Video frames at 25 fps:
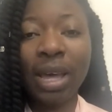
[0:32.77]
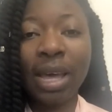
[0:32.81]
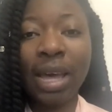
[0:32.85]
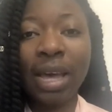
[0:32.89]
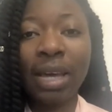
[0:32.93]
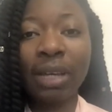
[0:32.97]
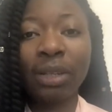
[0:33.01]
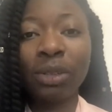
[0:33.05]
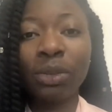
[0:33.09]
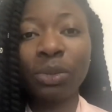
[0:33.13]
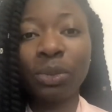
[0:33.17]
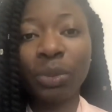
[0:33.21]

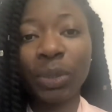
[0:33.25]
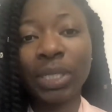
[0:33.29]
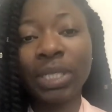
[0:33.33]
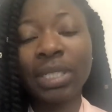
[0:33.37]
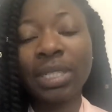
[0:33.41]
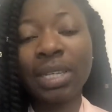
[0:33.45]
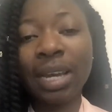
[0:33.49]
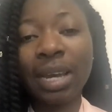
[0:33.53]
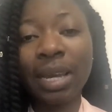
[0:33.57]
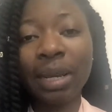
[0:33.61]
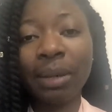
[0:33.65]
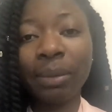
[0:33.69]
And with
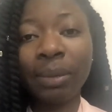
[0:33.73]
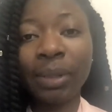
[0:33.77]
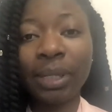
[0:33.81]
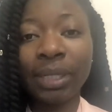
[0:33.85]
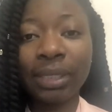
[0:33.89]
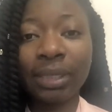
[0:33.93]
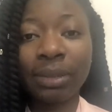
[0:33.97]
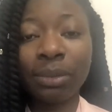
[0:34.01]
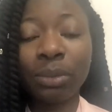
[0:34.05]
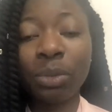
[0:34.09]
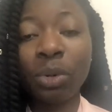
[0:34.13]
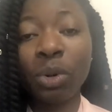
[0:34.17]
time,
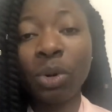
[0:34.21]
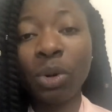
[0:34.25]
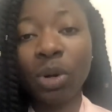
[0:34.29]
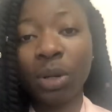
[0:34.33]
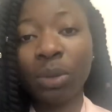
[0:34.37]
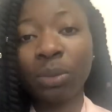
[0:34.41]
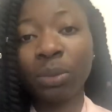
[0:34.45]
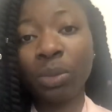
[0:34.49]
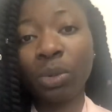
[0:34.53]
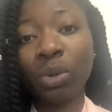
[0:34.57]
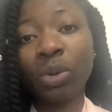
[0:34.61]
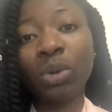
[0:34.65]
as more
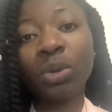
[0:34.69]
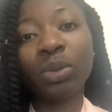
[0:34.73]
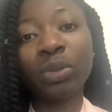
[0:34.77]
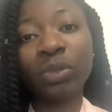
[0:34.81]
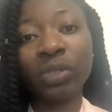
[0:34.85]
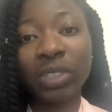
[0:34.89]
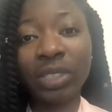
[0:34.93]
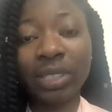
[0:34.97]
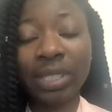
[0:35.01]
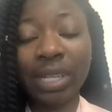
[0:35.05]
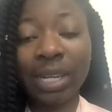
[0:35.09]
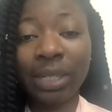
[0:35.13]
and more of
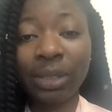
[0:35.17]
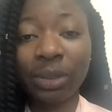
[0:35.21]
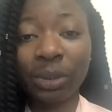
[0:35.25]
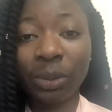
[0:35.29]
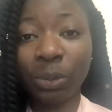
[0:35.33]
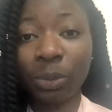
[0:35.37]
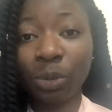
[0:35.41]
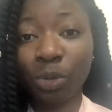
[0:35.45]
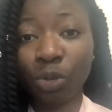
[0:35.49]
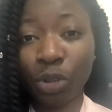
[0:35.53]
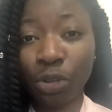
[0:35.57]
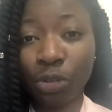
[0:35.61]
these
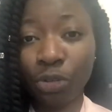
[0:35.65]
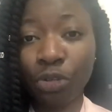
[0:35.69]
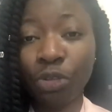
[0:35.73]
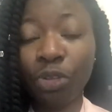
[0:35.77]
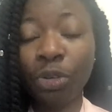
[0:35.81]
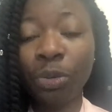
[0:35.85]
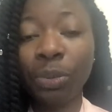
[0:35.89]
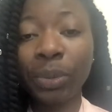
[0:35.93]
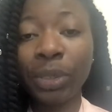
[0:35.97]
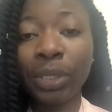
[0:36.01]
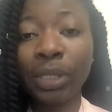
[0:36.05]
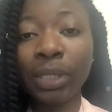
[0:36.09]
atoms were
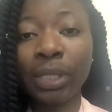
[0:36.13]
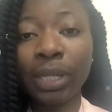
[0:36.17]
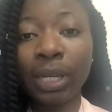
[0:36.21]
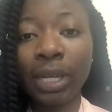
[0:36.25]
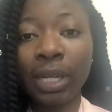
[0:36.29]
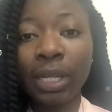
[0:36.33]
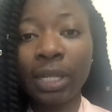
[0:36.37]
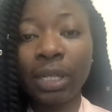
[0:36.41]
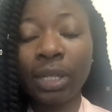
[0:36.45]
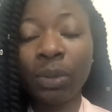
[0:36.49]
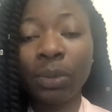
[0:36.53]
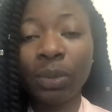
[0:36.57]
forming,
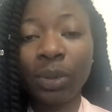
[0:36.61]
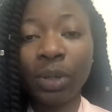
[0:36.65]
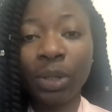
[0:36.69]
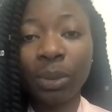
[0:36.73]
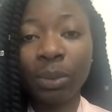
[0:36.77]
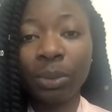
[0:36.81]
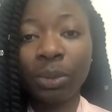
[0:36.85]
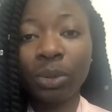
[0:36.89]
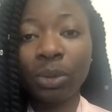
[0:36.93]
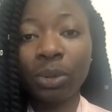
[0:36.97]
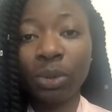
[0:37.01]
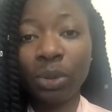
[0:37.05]
they were
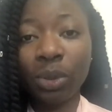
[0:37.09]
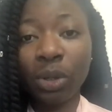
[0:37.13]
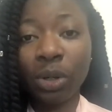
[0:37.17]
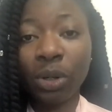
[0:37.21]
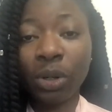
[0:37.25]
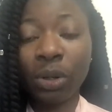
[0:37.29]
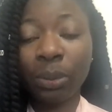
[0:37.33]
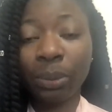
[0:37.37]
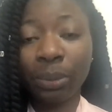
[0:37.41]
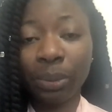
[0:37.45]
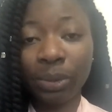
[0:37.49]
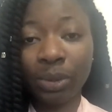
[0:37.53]
able to
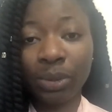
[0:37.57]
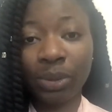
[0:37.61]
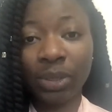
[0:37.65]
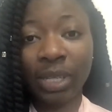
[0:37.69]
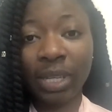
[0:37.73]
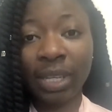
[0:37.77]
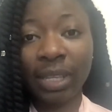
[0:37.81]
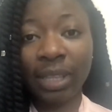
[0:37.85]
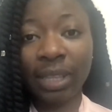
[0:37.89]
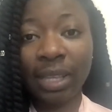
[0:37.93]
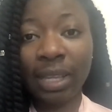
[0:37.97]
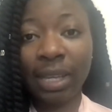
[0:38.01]
clump
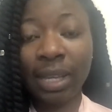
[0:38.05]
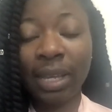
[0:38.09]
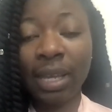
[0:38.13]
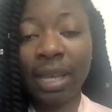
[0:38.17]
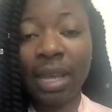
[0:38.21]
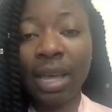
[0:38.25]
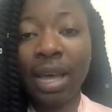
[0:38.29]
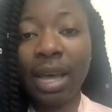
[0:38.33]
together.